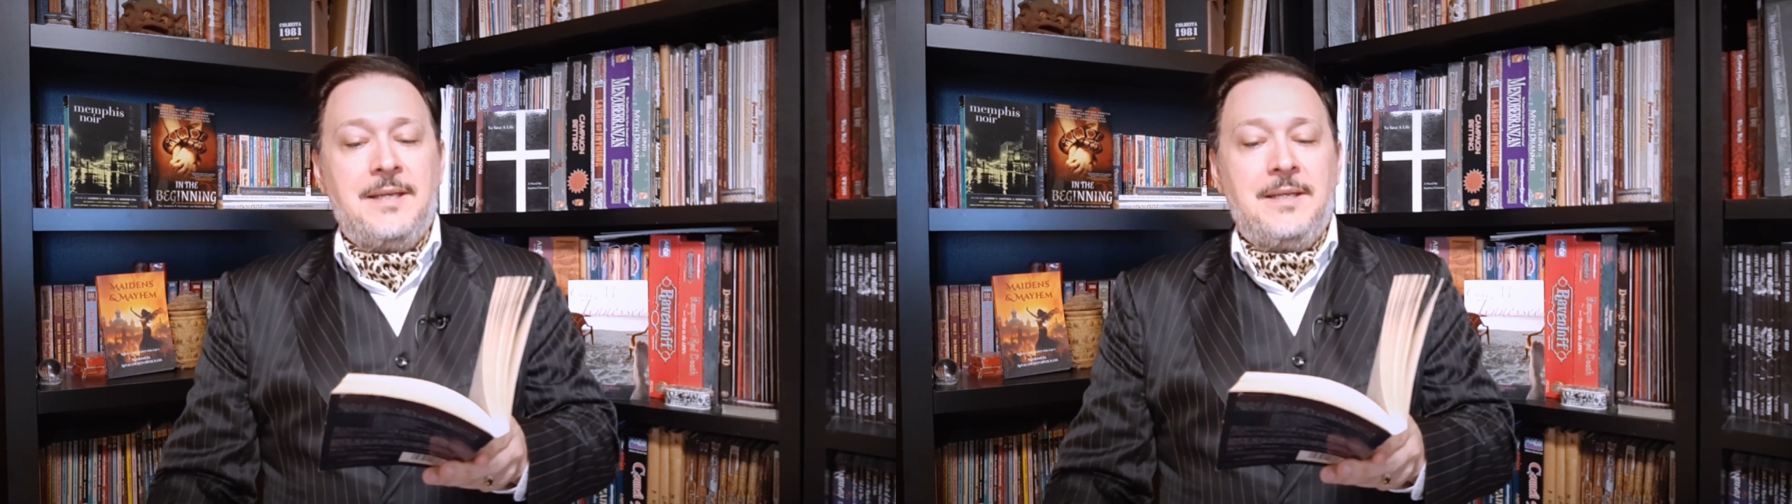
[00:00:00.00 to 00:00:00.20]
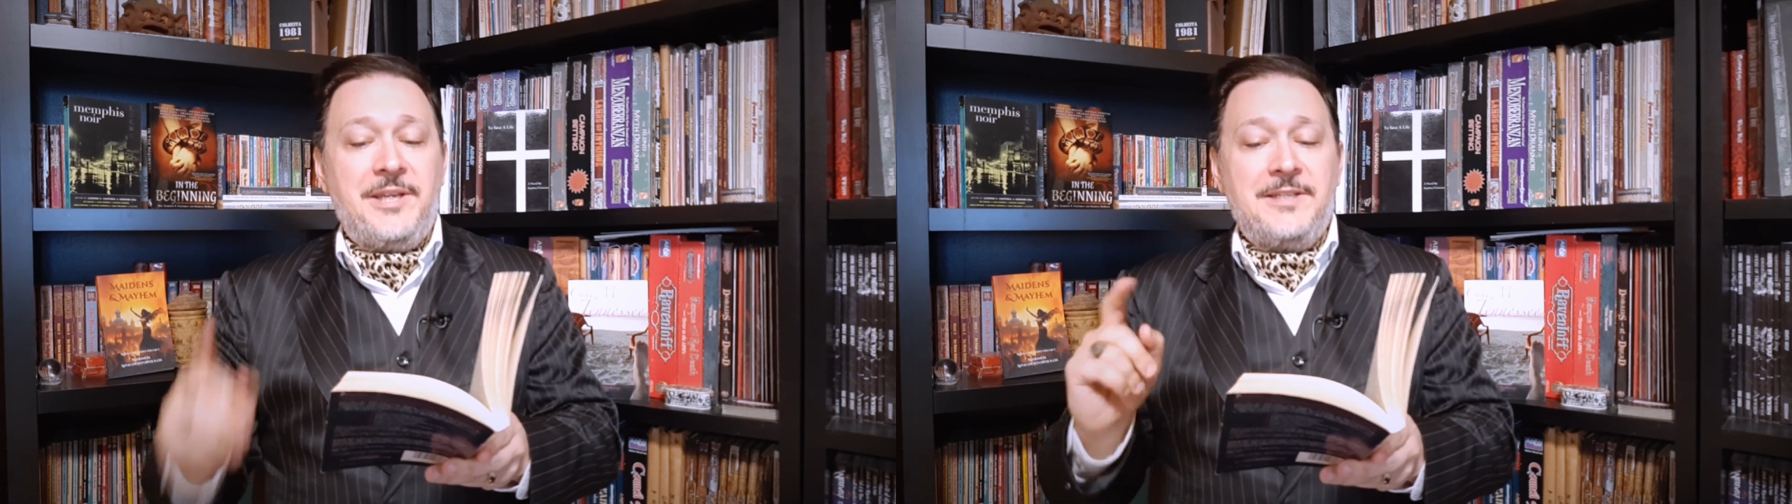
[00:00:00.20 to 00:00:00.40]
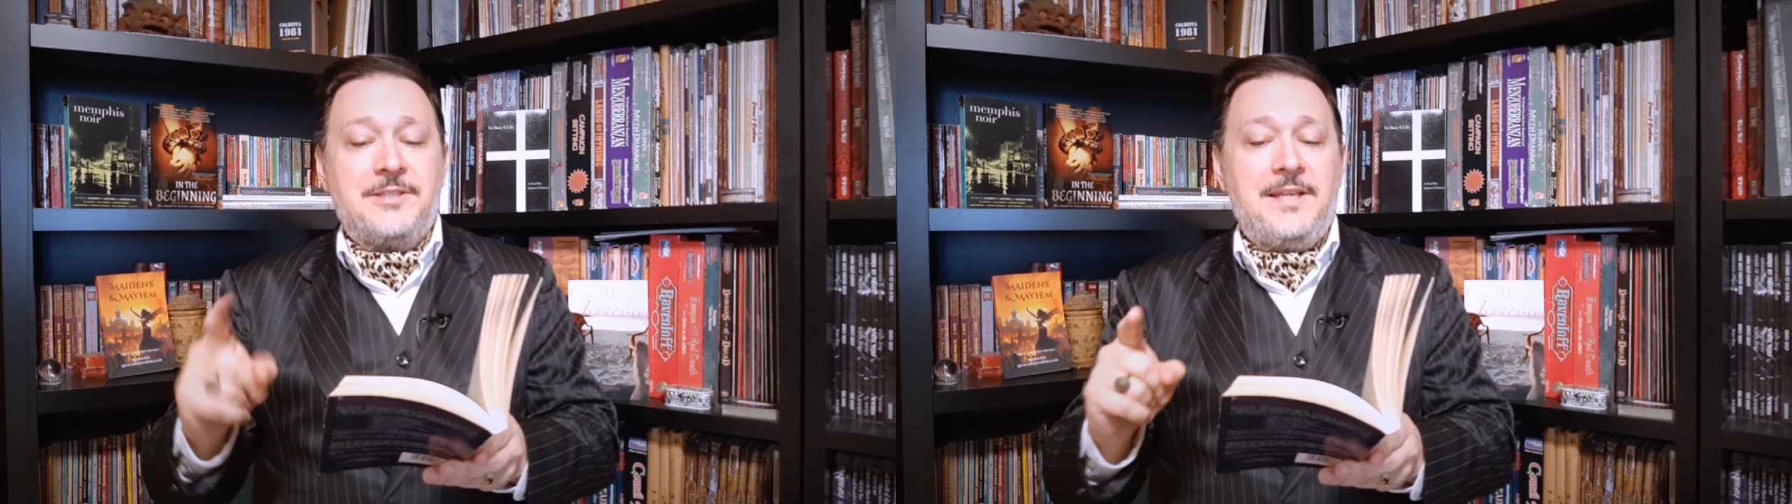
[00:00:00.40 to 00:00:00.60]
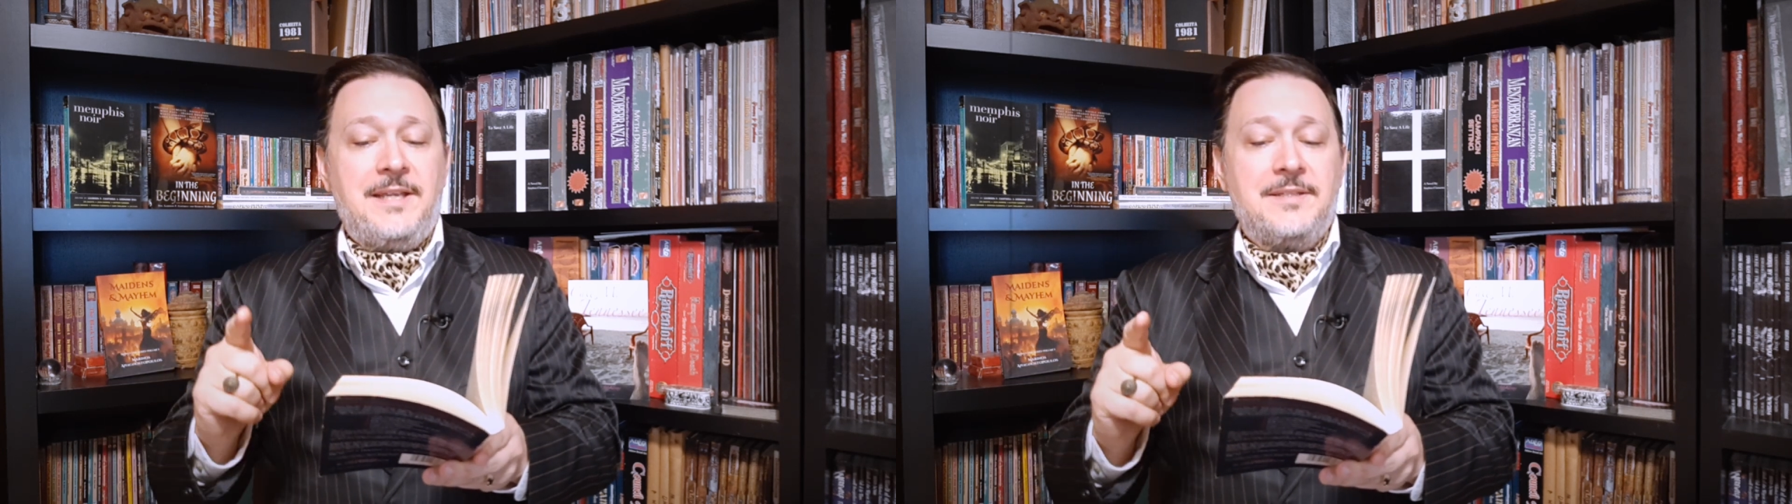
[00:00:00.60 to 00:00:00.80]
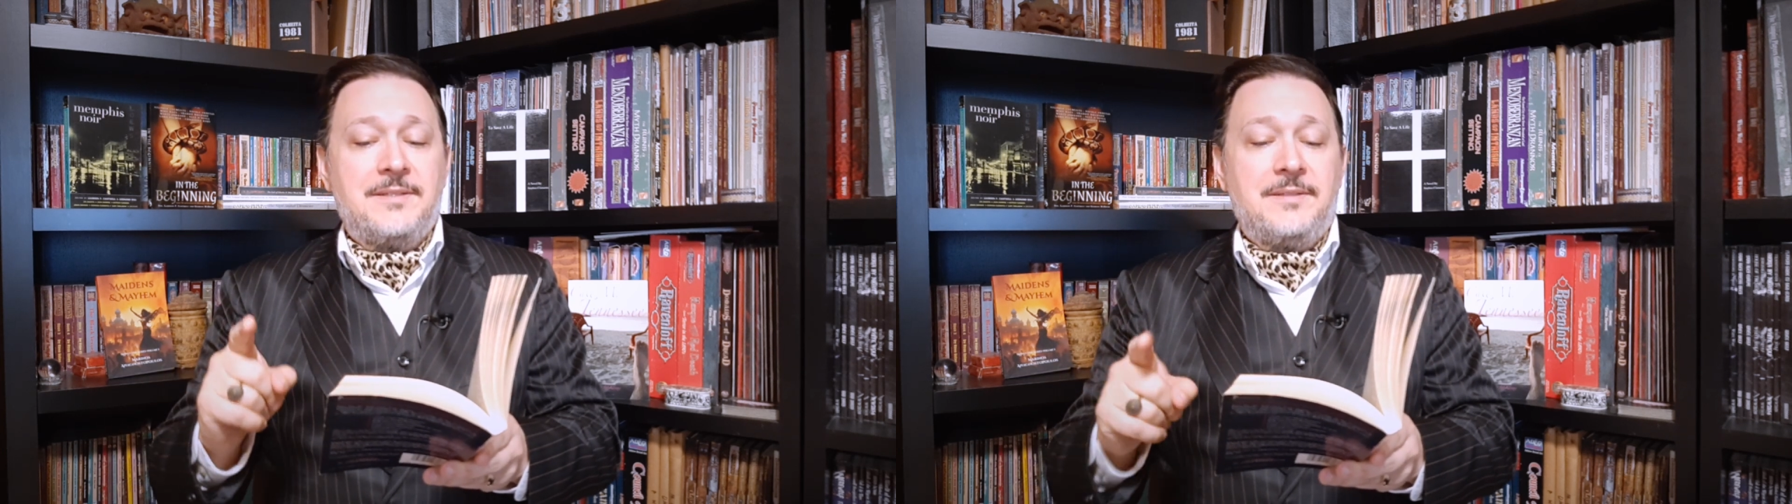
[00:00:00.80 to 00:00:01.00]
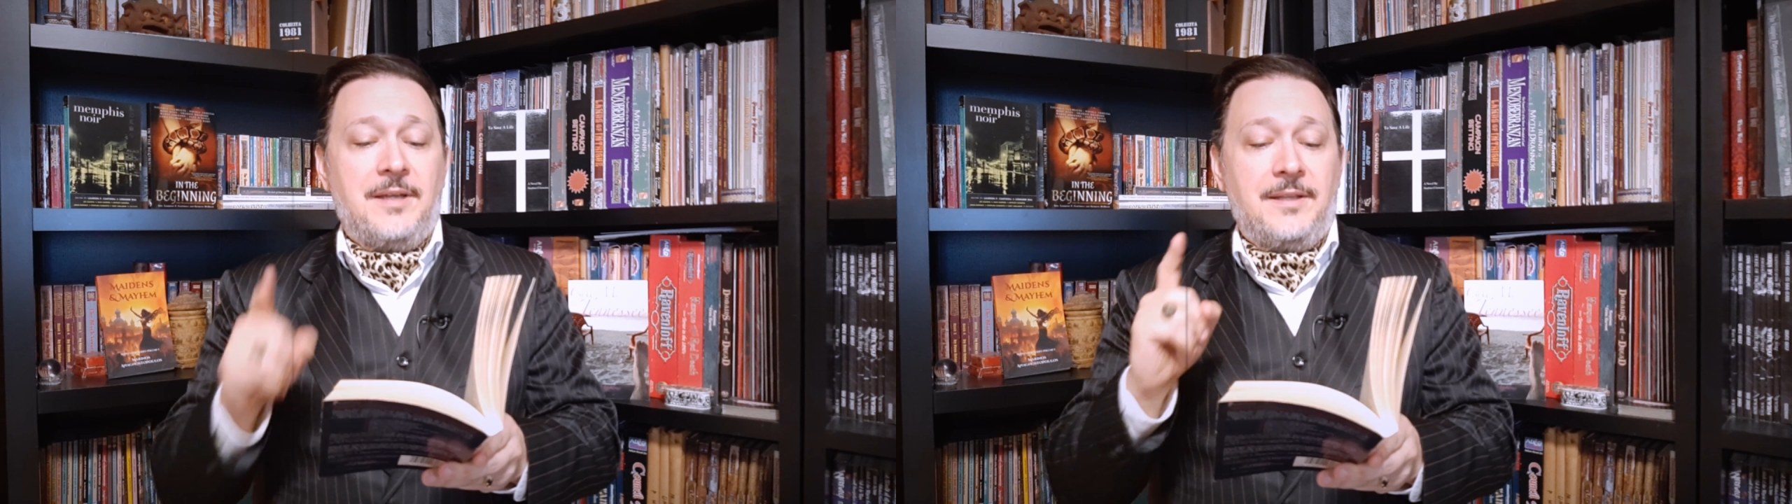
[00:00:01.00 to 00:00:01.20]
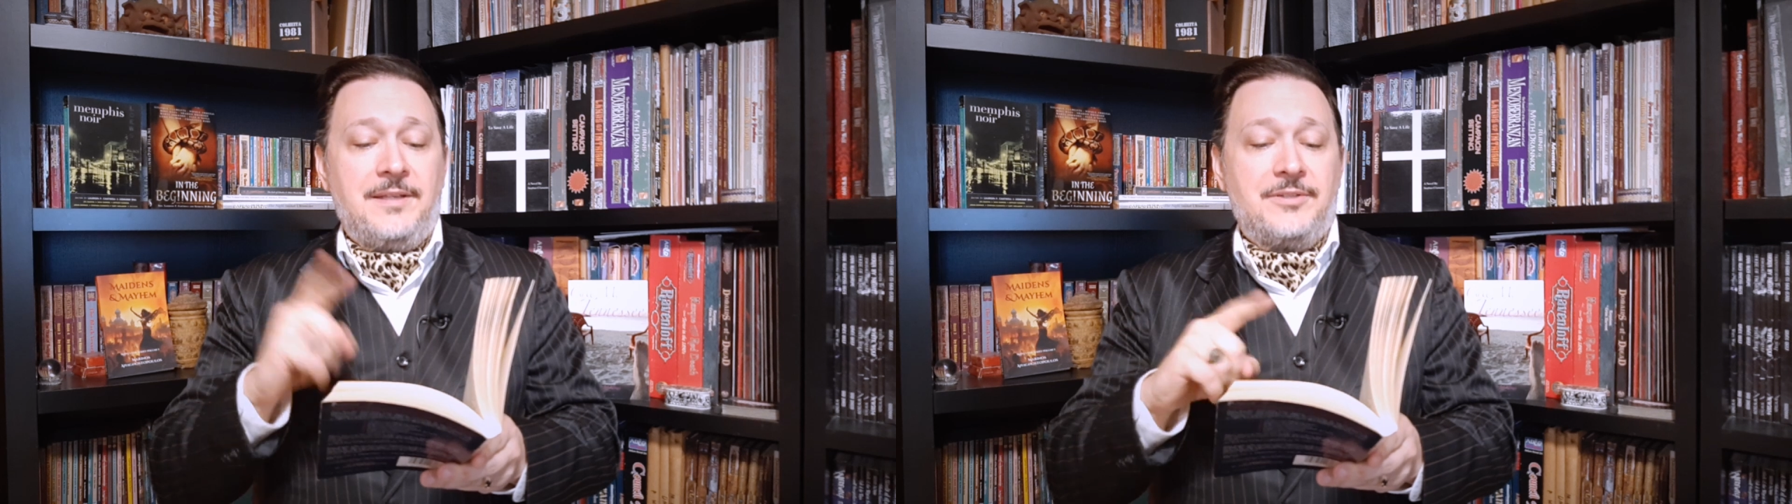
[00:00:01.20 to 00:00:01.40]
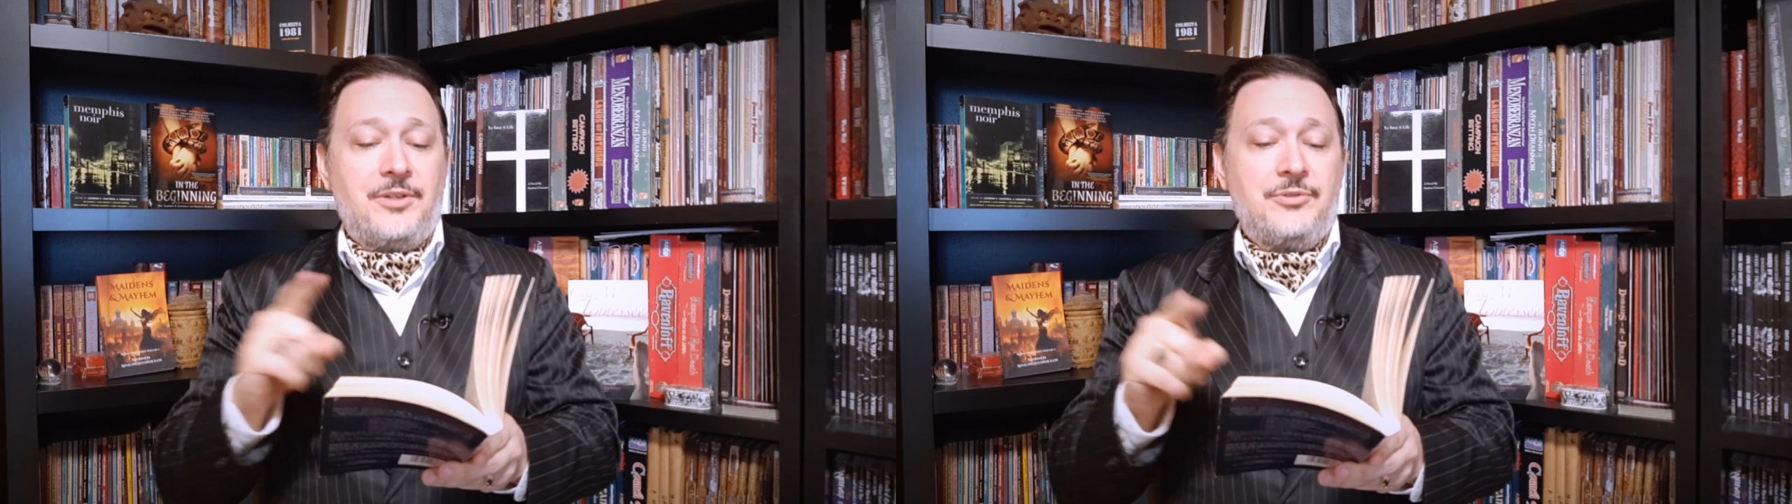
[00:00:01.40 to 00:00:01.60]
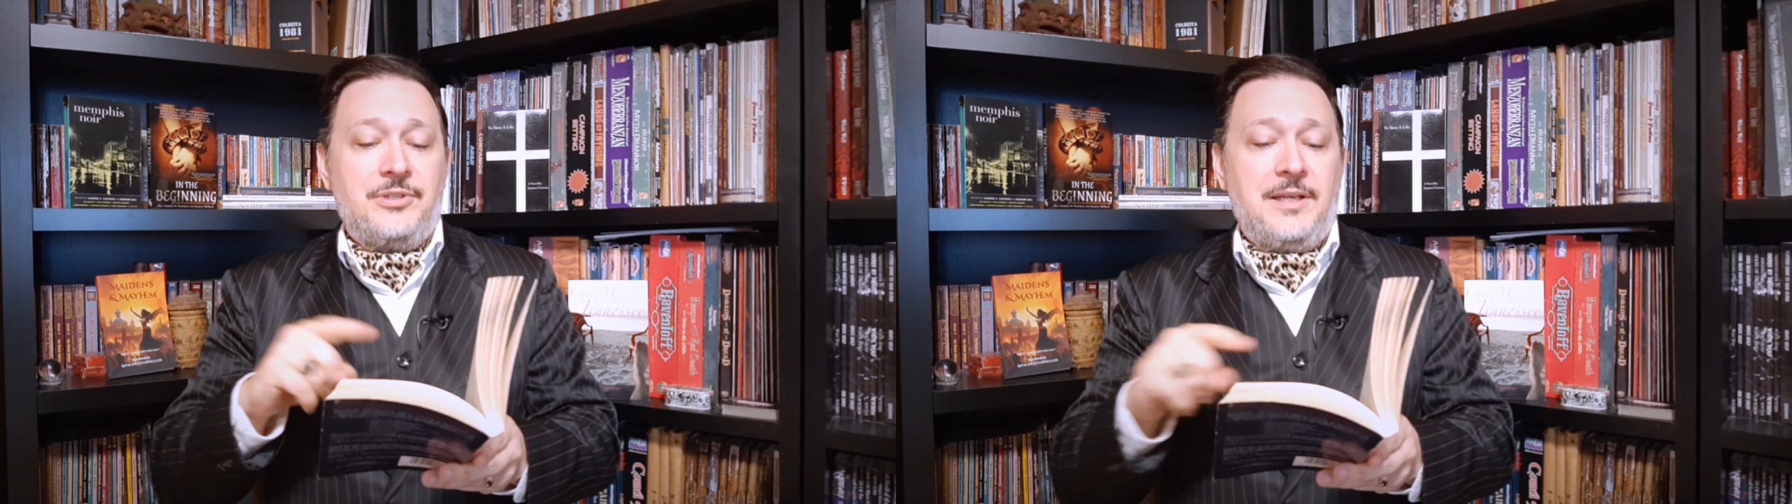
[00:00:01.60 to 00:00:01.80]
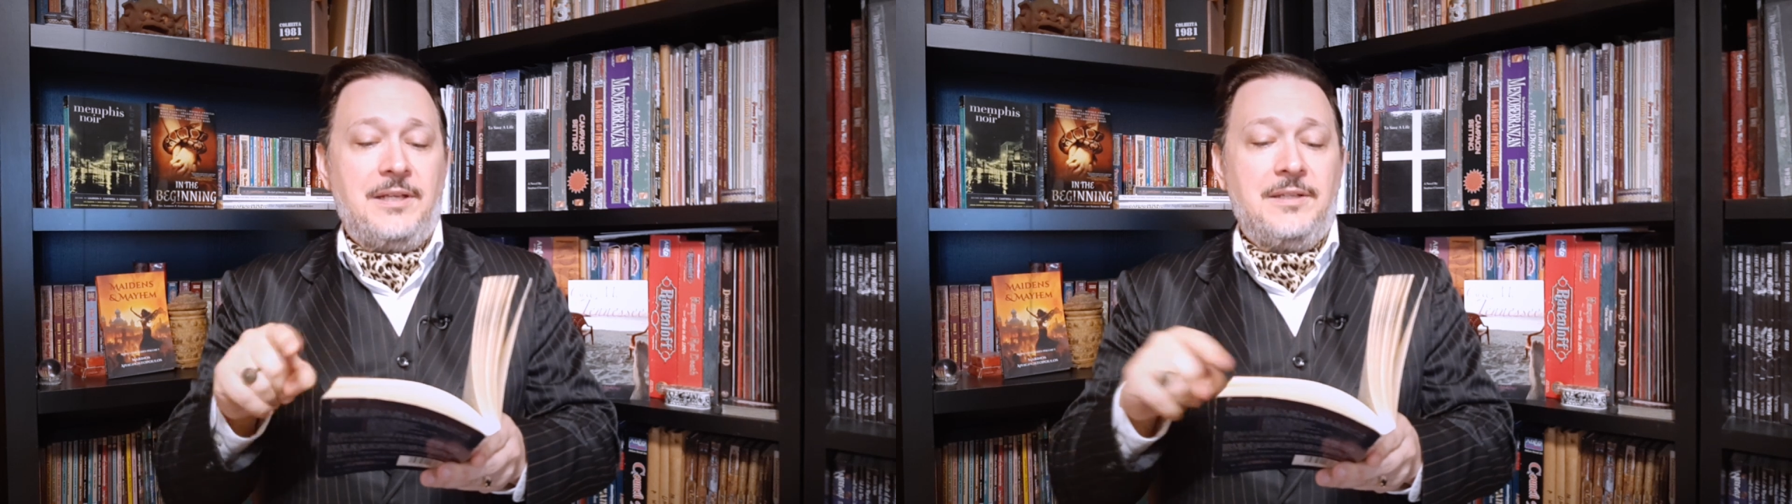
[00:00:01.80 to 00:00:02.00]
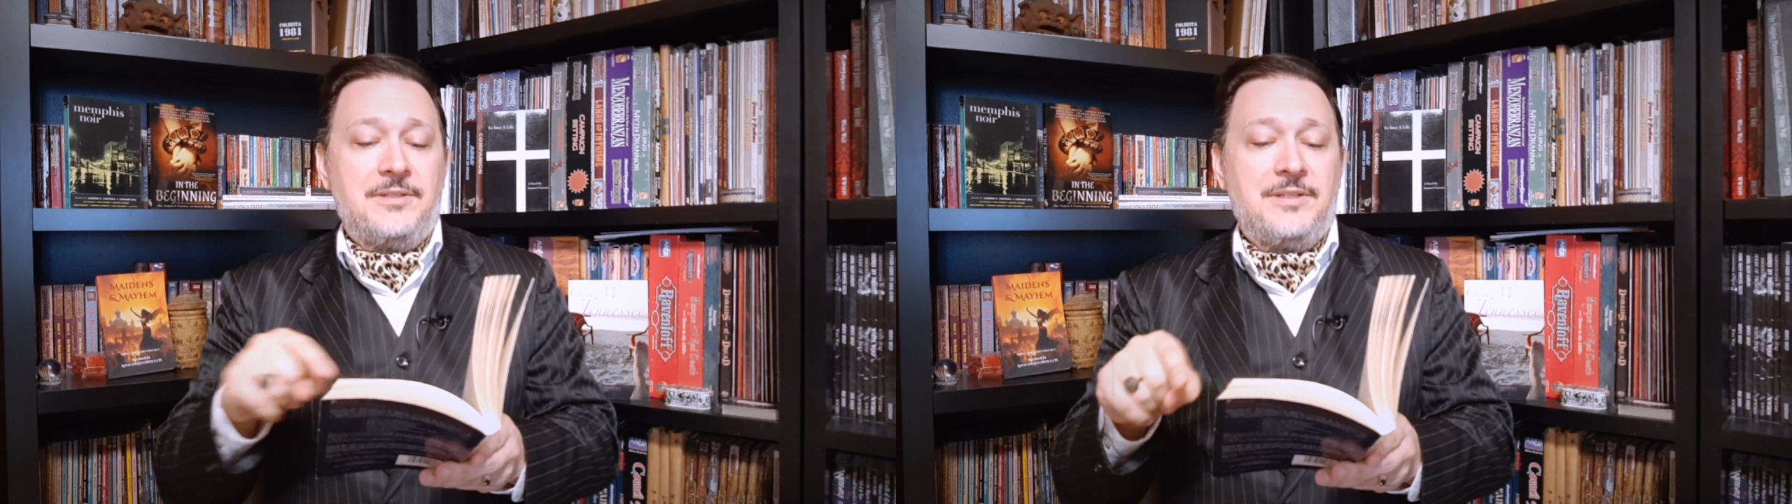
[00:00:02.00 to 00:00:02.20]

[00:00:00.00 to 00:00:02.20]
The PCs, not the associated